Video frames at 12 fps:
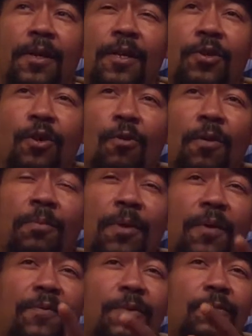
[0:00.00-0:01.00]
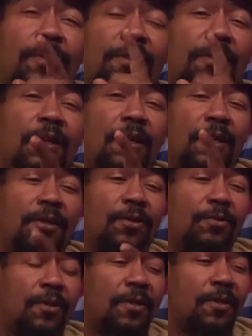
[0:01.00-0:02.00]
You know what Mother was
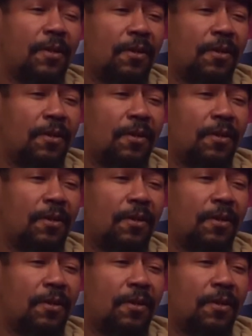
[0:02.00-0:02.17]
doing?